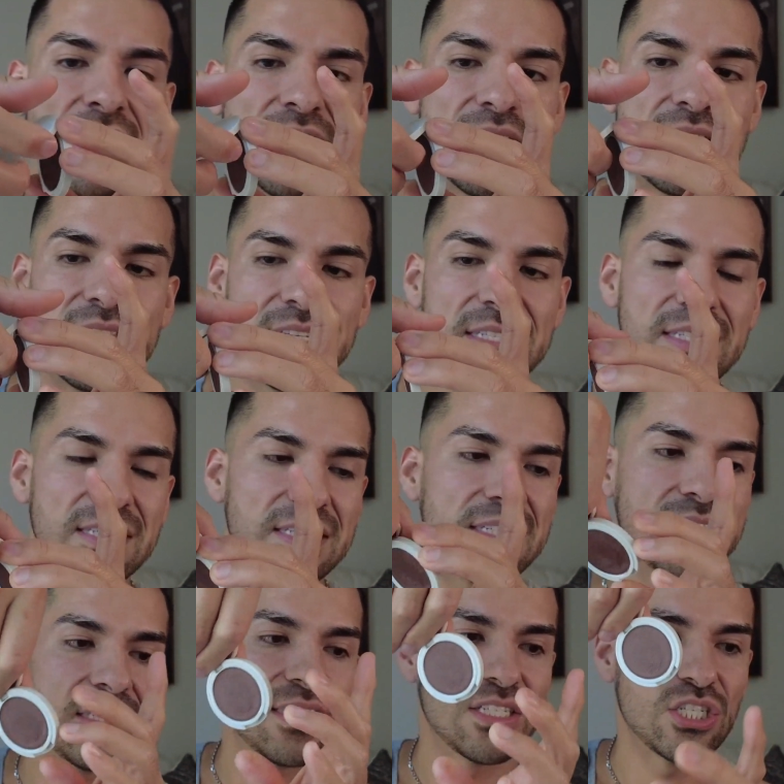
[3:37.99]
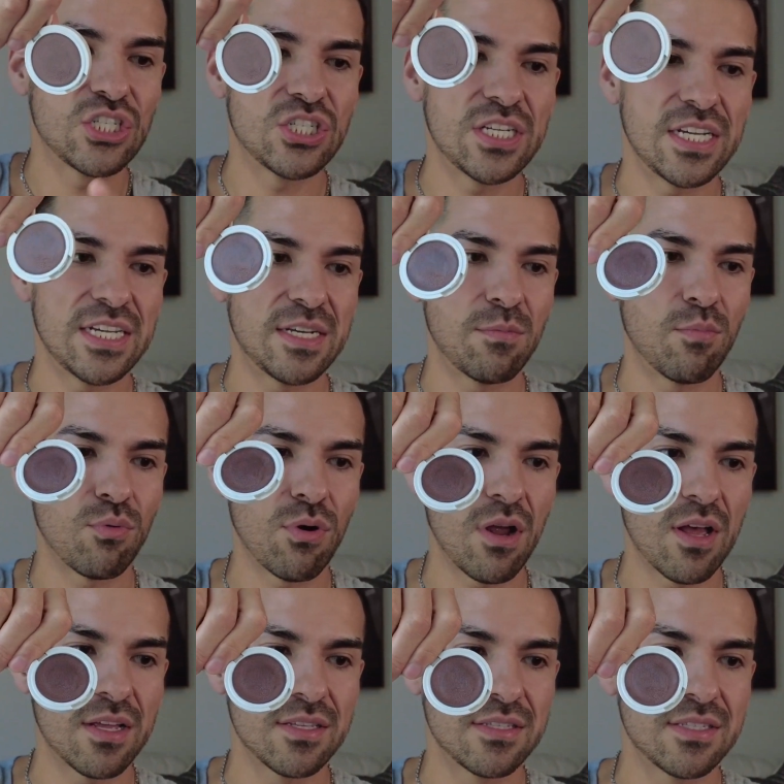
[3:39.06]
This is the shade
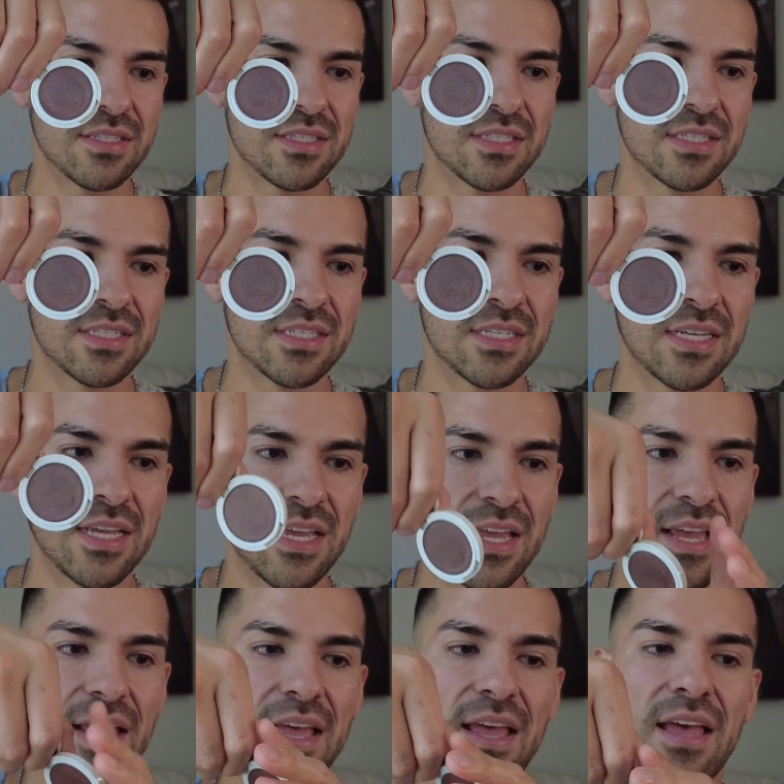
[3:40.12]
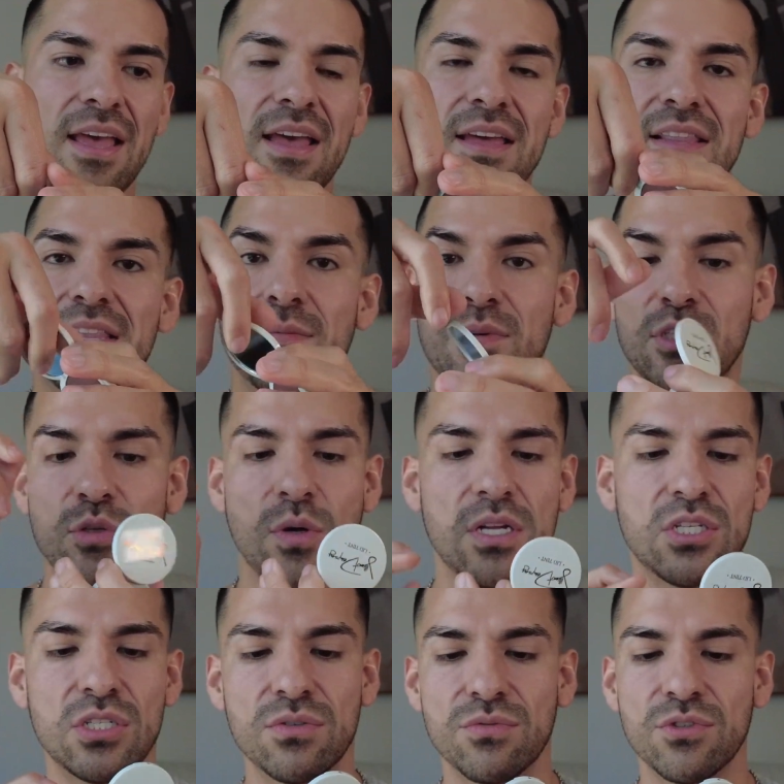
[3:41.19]
Bronze, and let me swatch
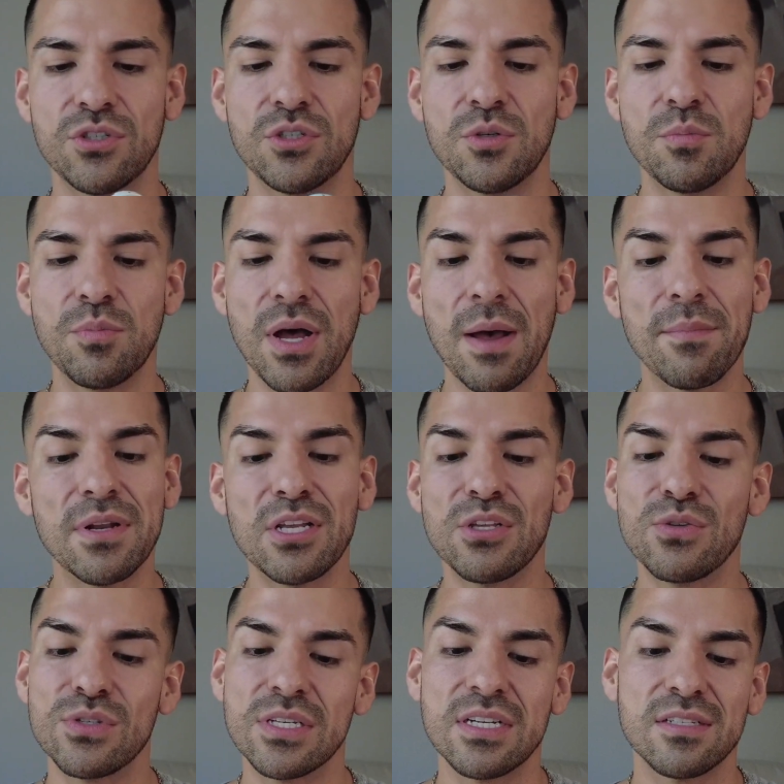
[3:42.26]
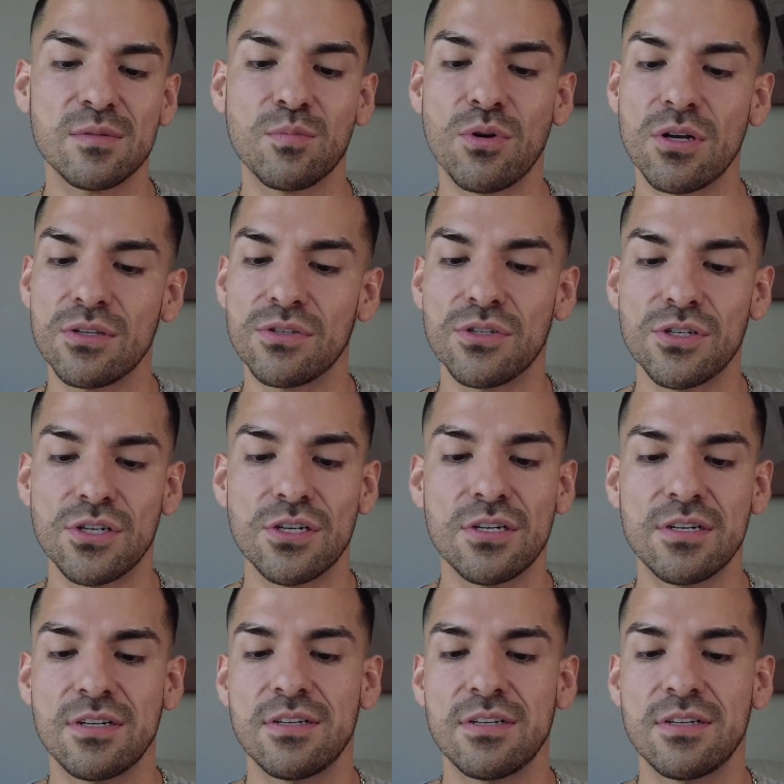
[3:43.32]
it for you, but I'm going to use it as a bronzer